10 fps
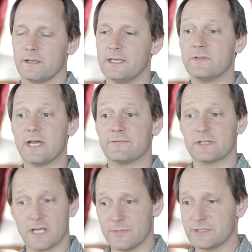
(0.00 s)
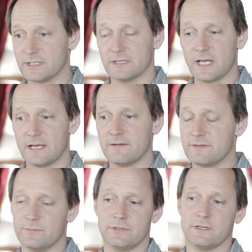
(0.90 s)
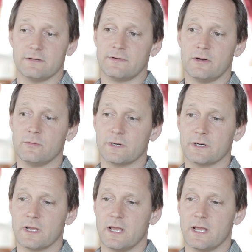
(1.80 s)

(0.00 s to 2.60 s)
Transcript: Even after coming to love the beauty of Homer,